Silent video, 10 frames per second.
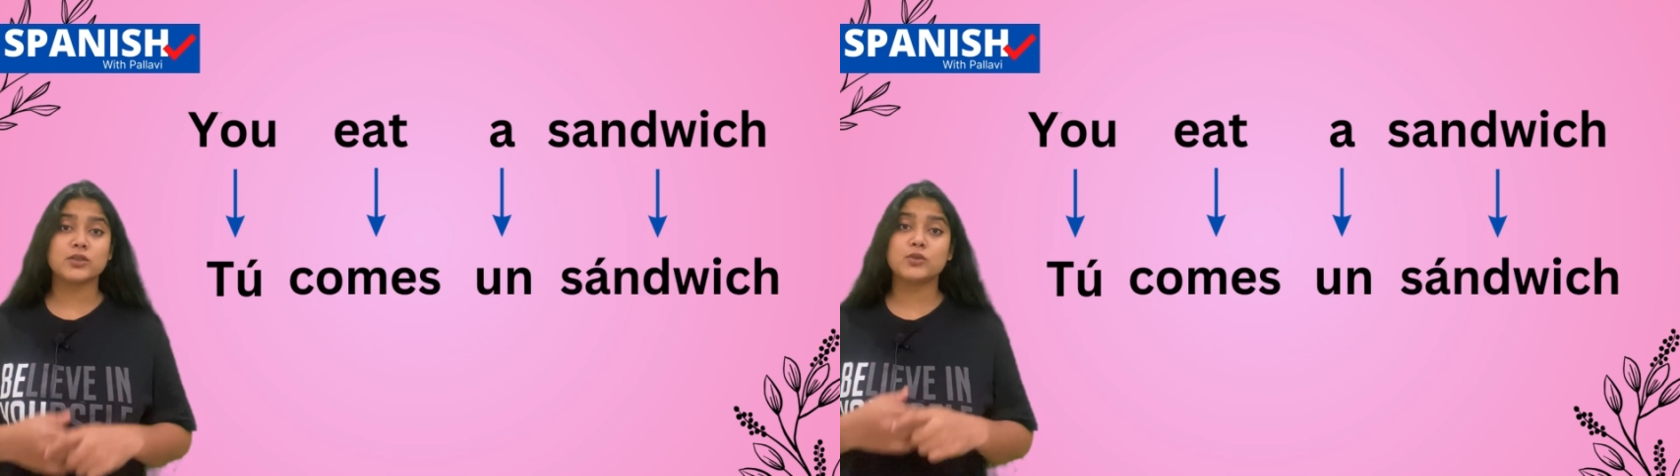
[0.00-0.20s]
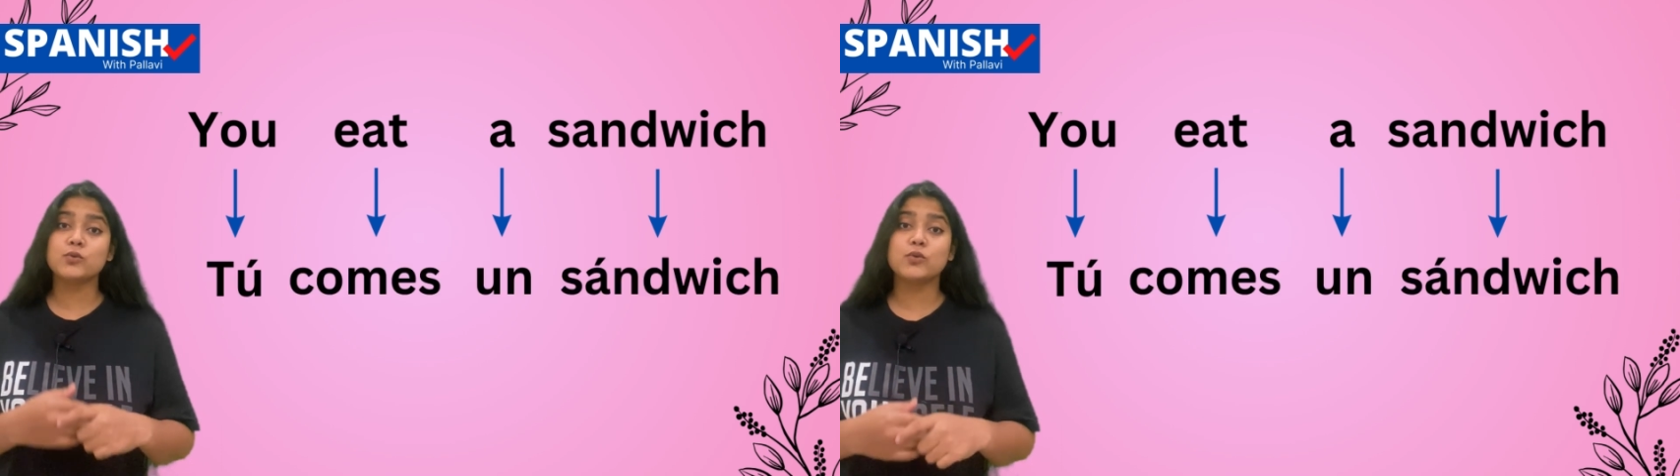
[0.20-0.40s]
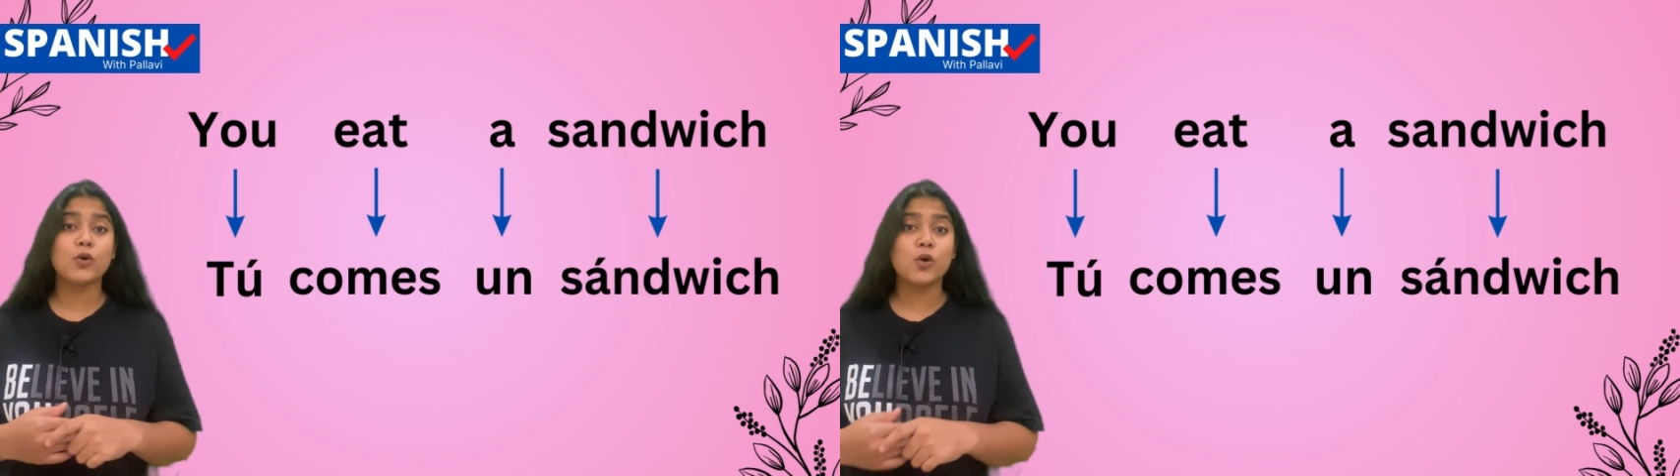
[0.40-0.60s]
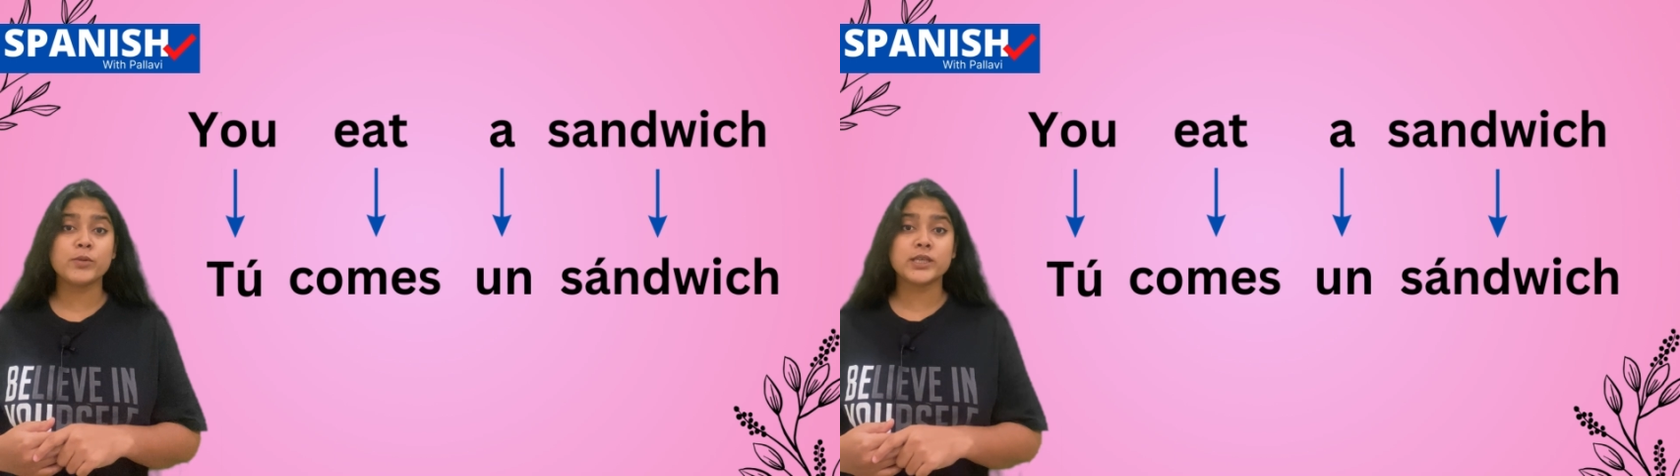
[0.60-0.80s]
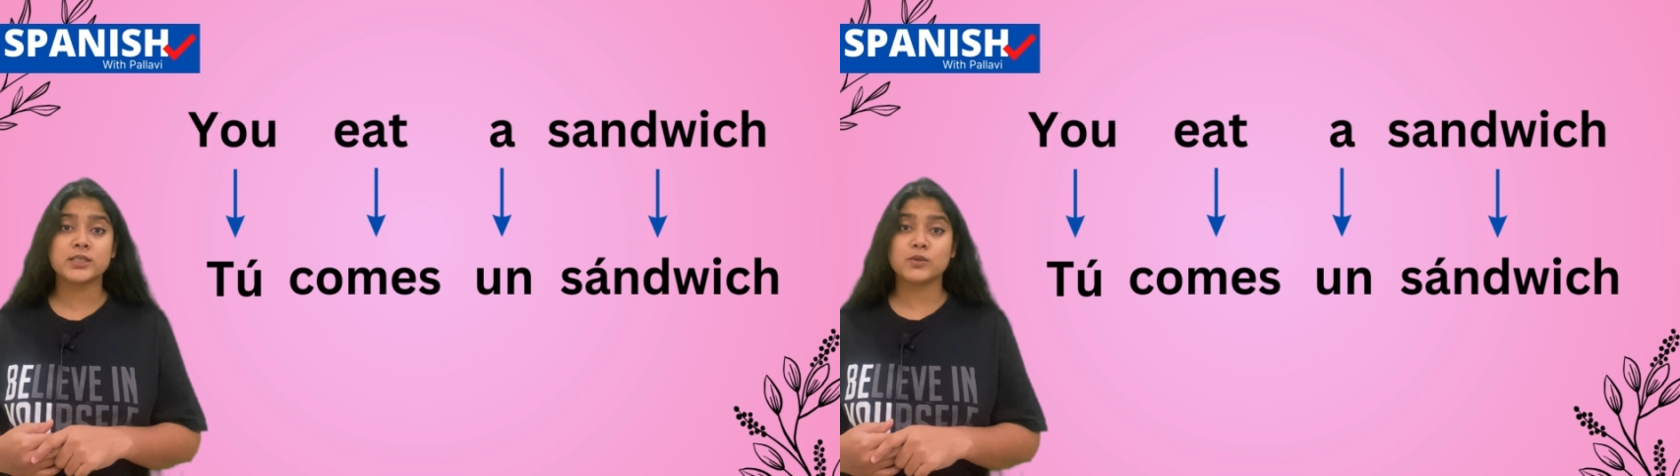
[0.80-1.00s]
Tú
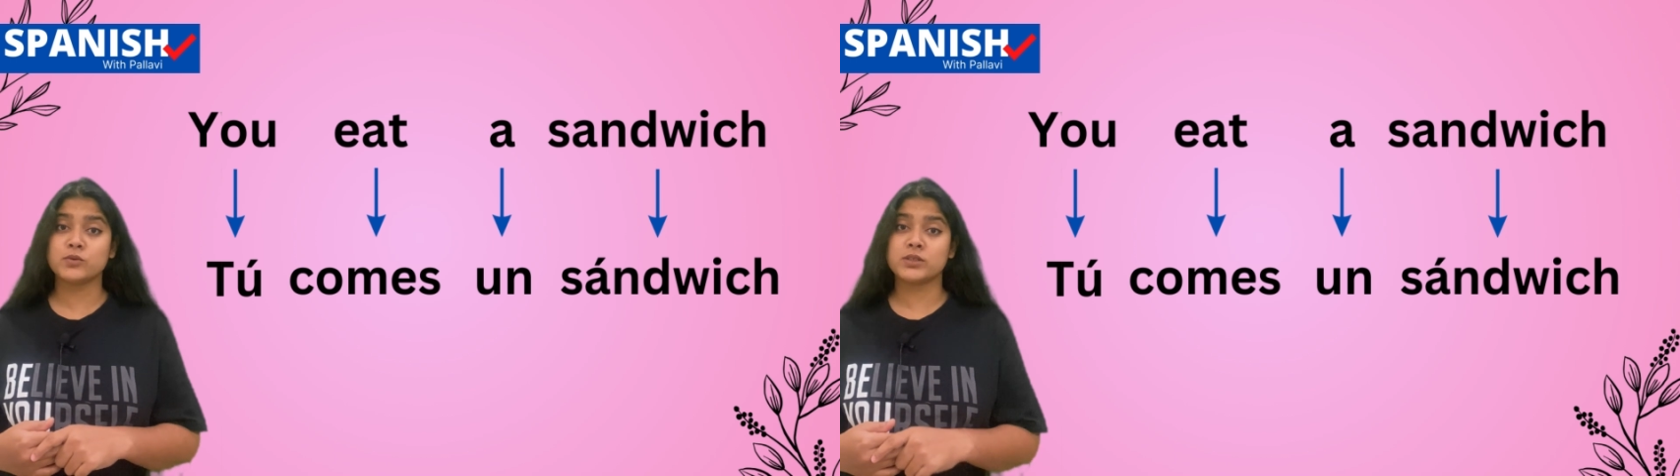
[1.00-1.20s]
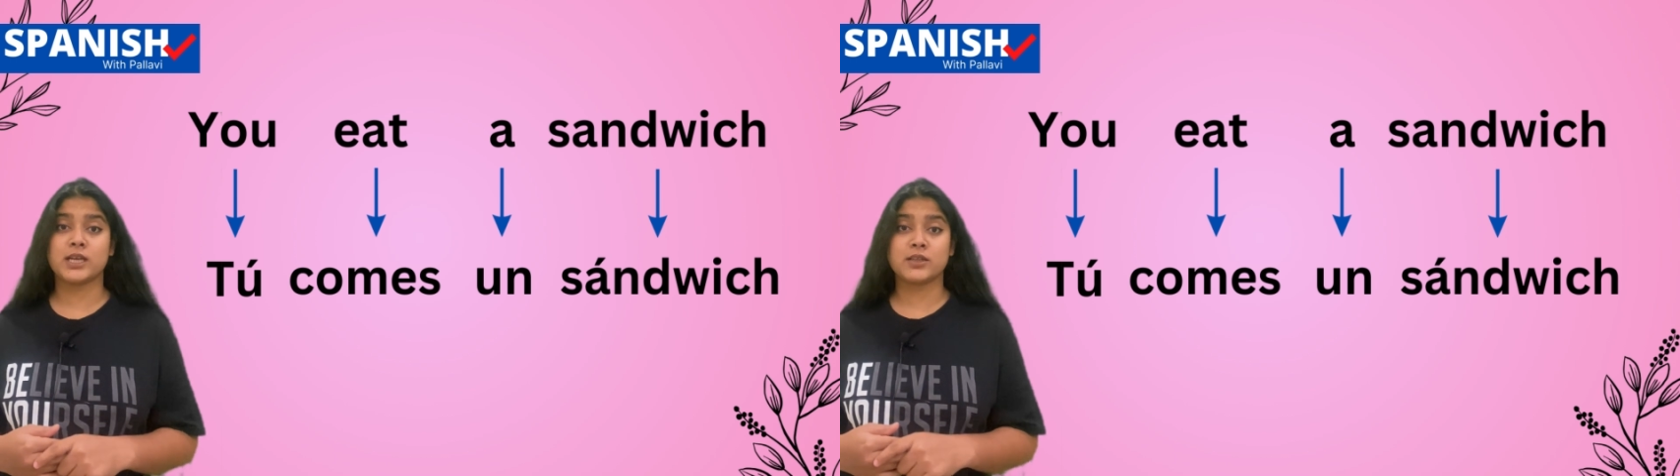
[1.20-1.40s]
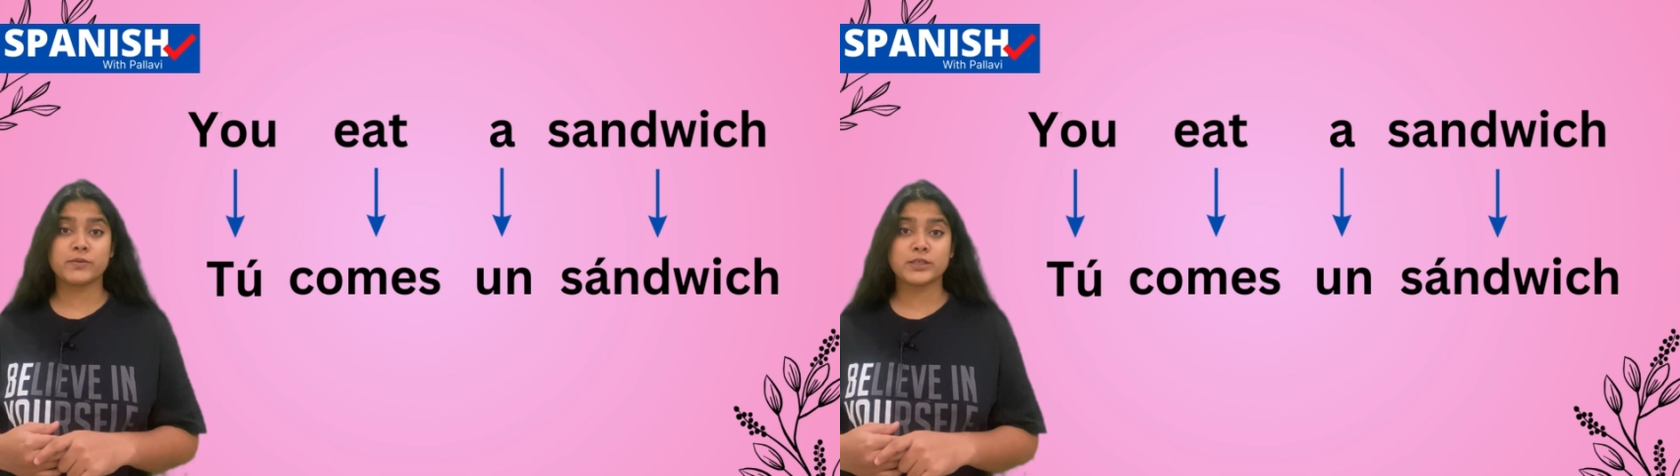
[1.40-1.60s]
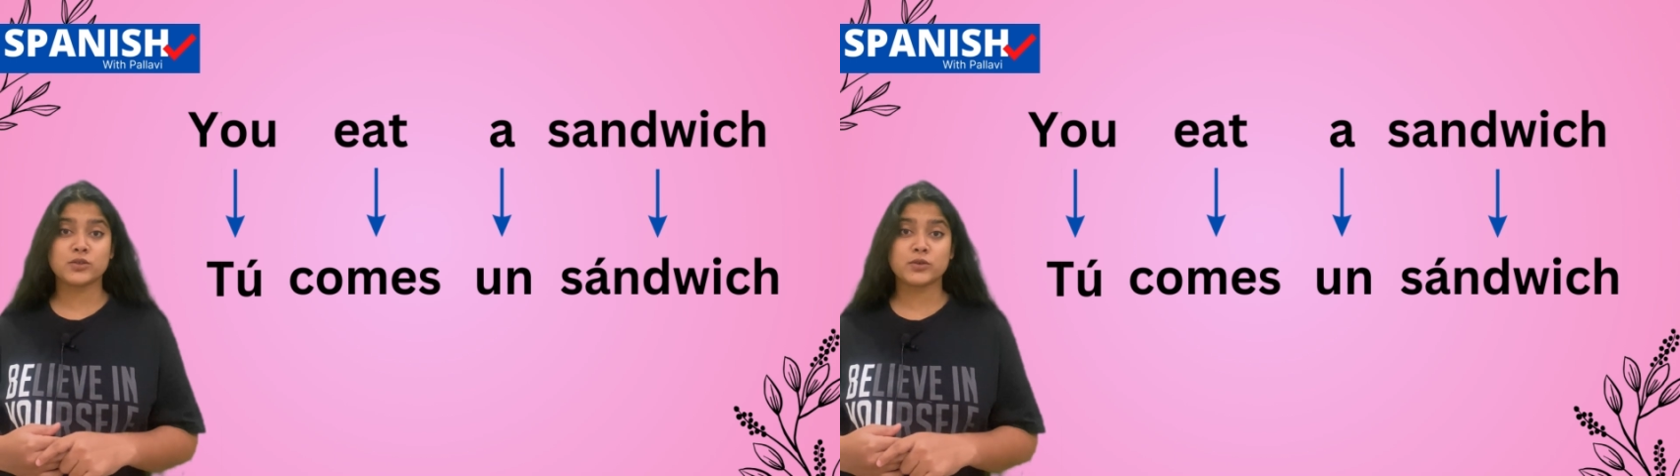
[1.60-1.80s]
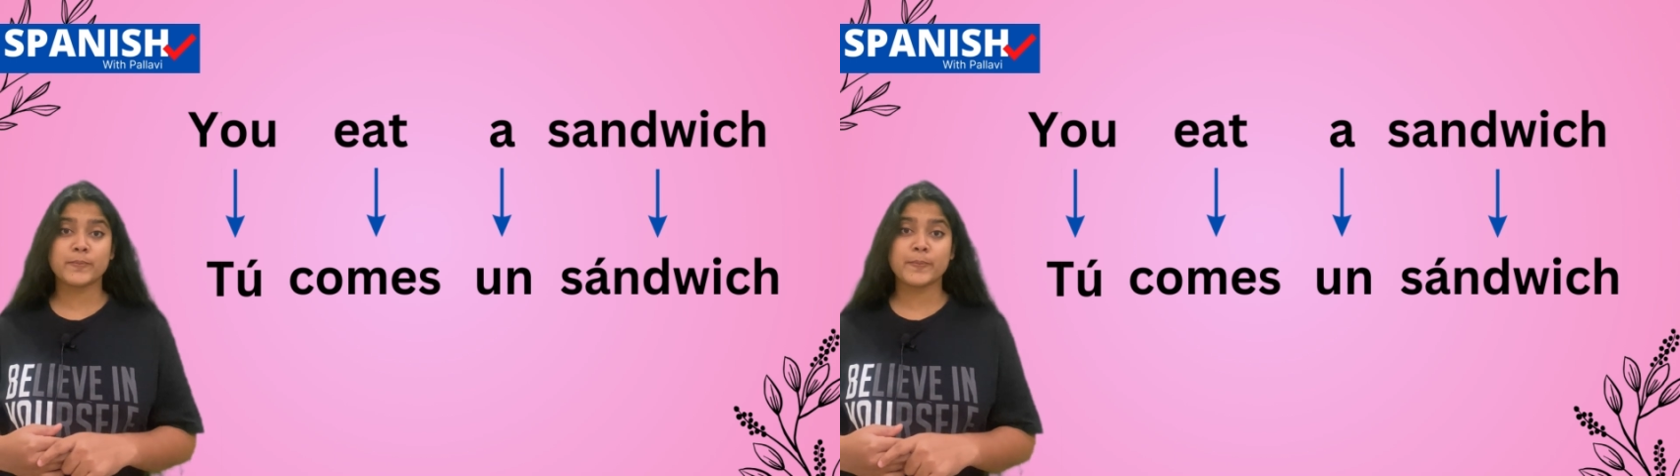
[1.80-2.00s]
comes un sandwich.